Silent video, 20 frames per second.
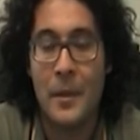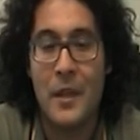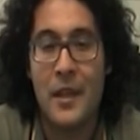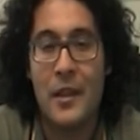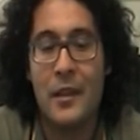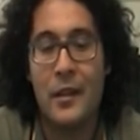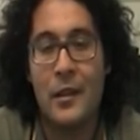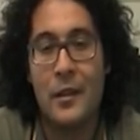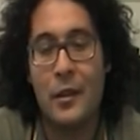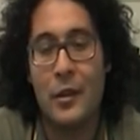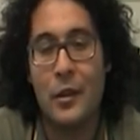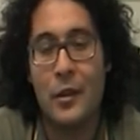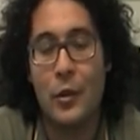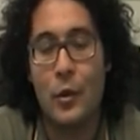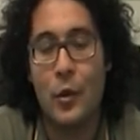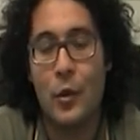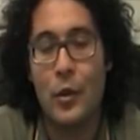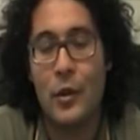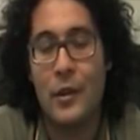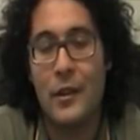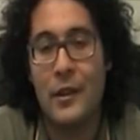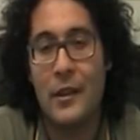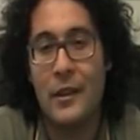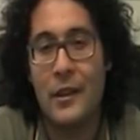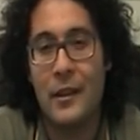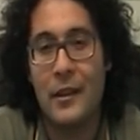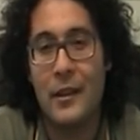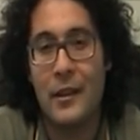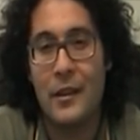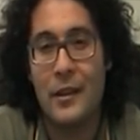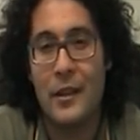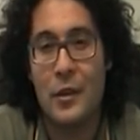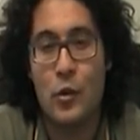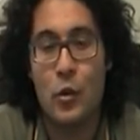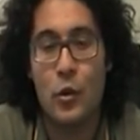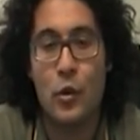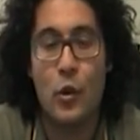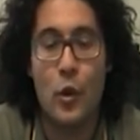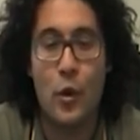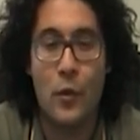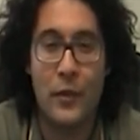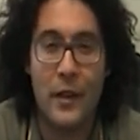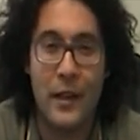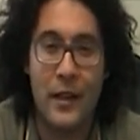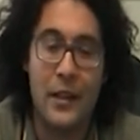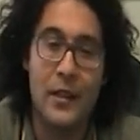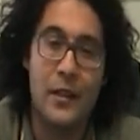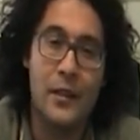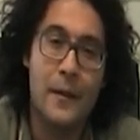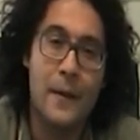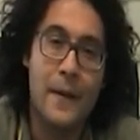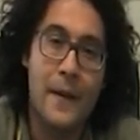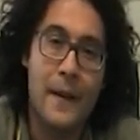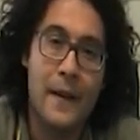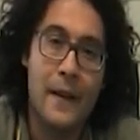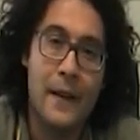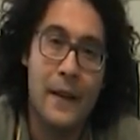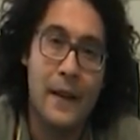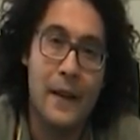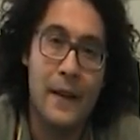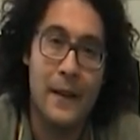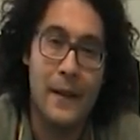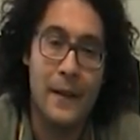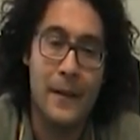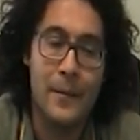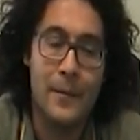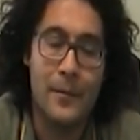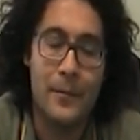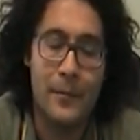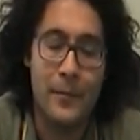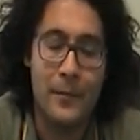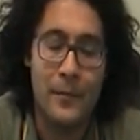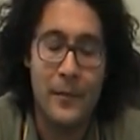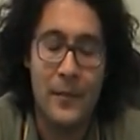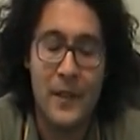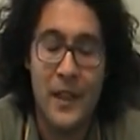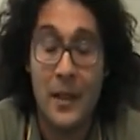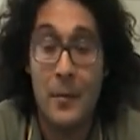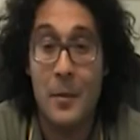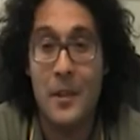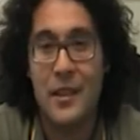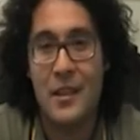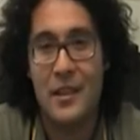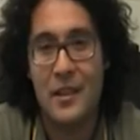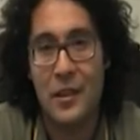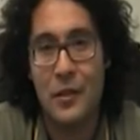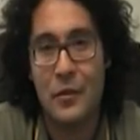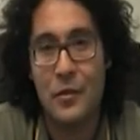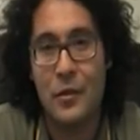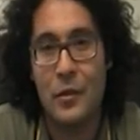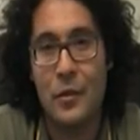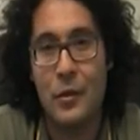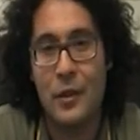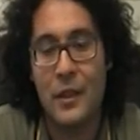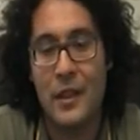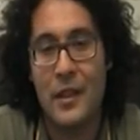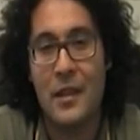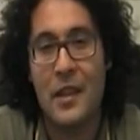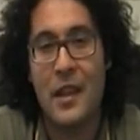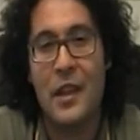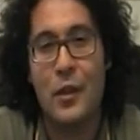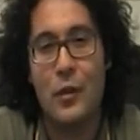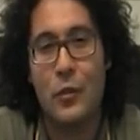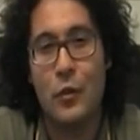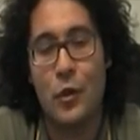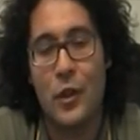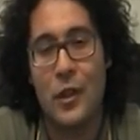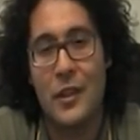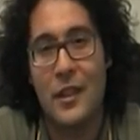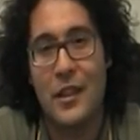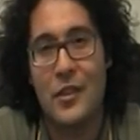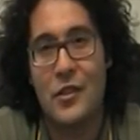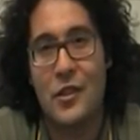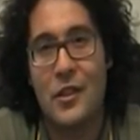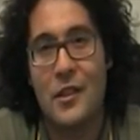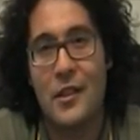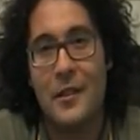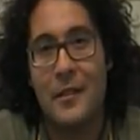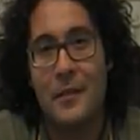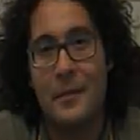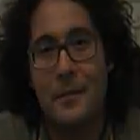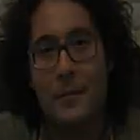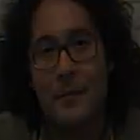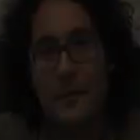appear on the Journal of Current Diabetes Review, and thank you for your attention.